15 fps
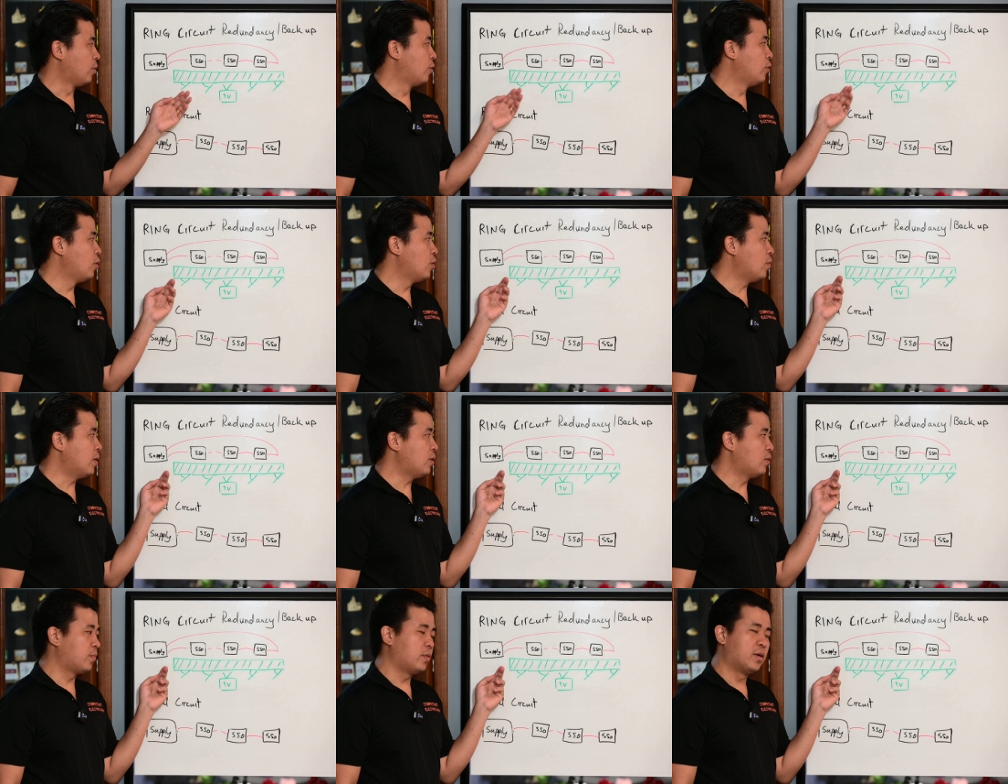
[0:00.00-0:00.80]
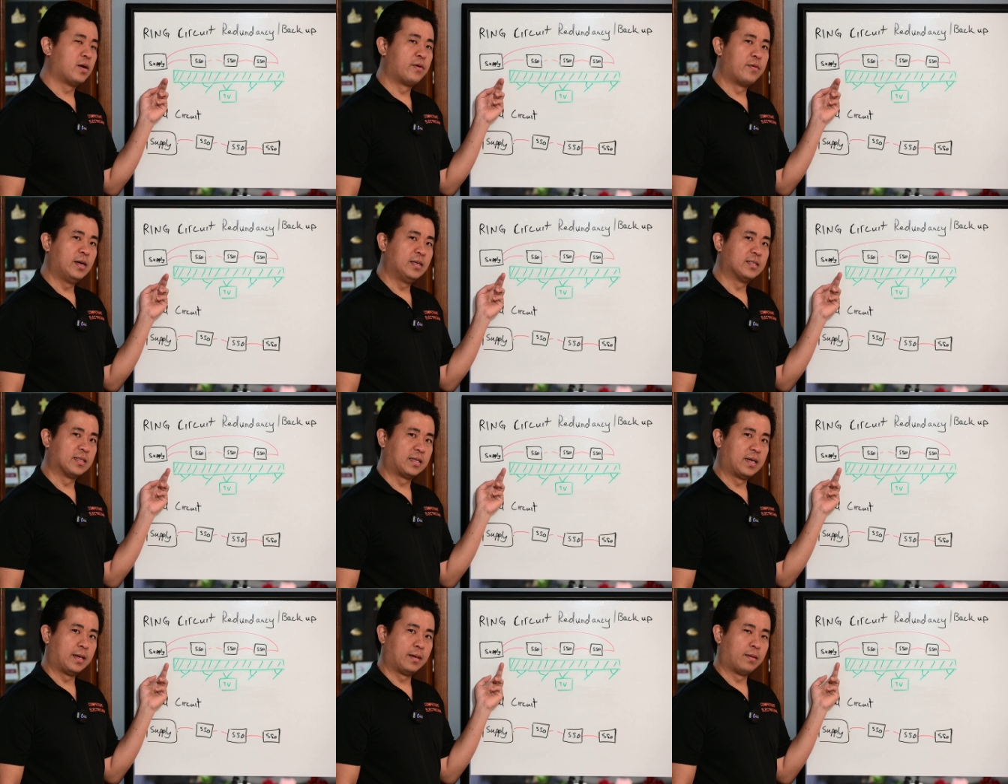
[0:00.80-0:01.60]
Do you want to put a ring
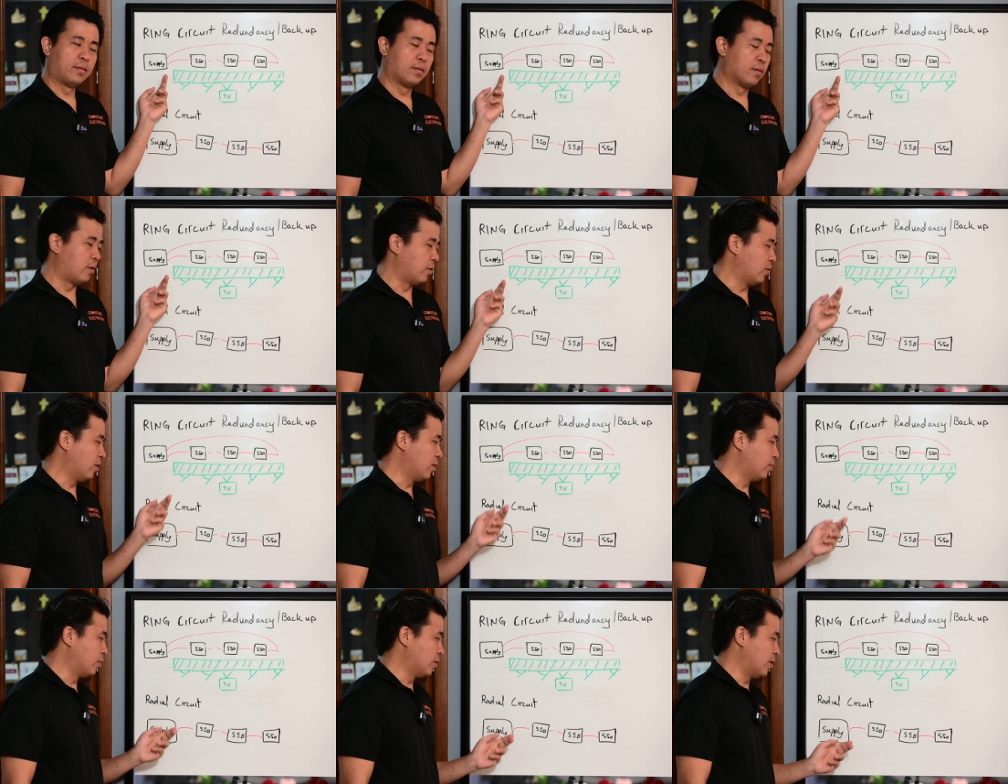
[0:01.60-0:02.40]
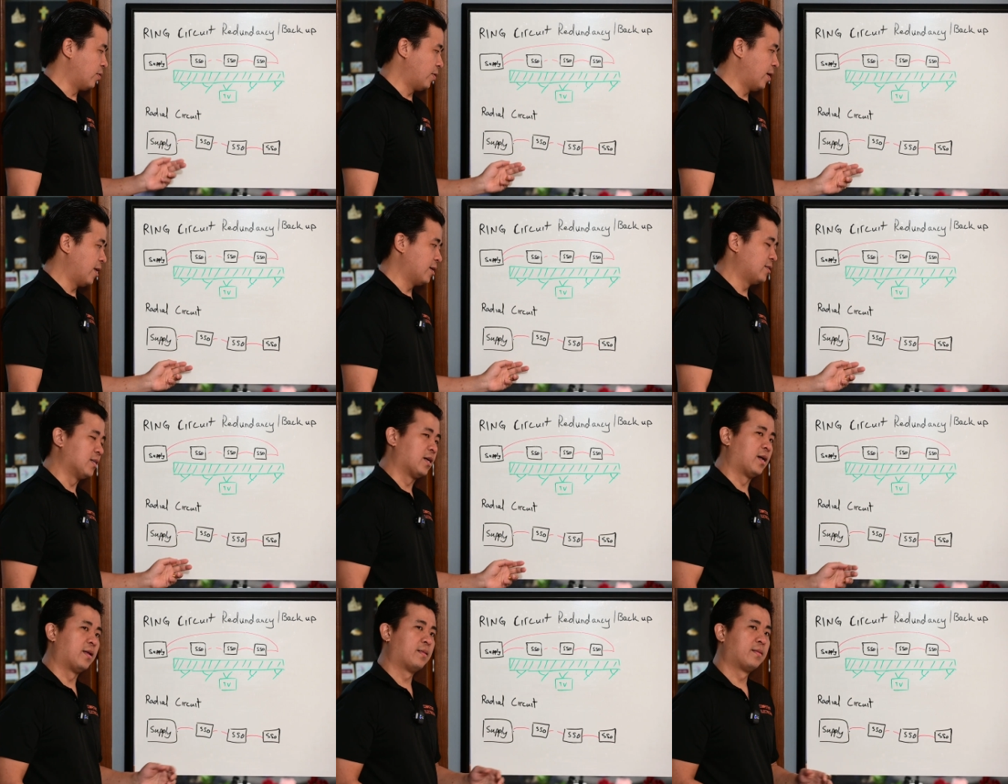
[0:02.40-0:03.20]
circuit or you want to put a radiant
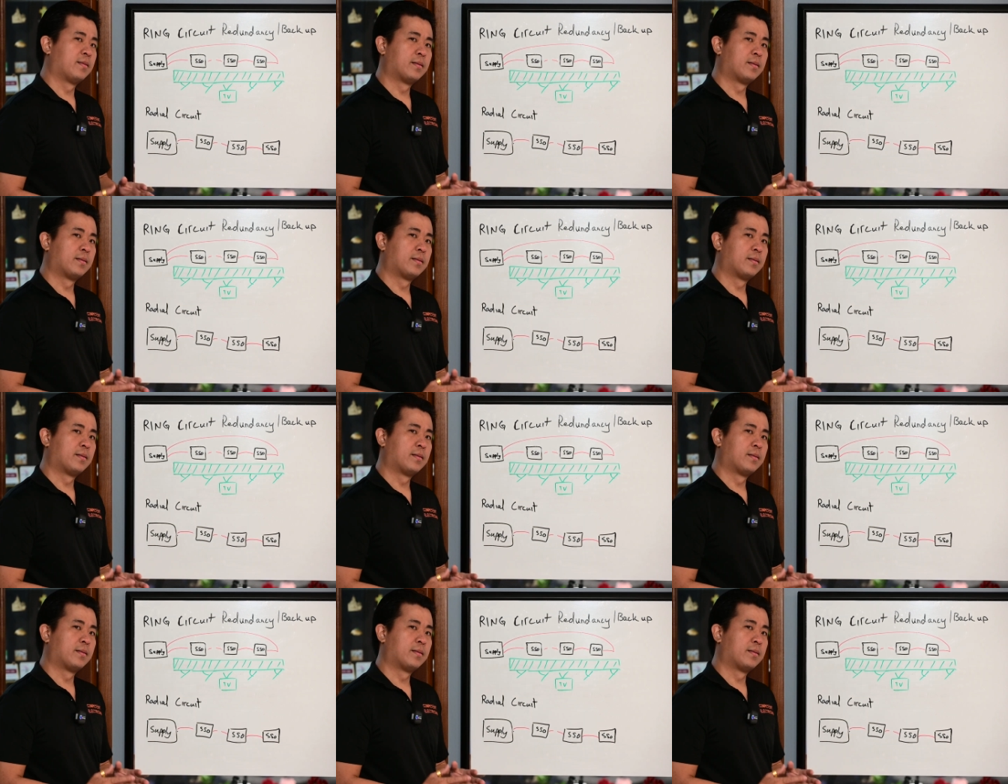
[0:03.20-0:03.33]
circuit?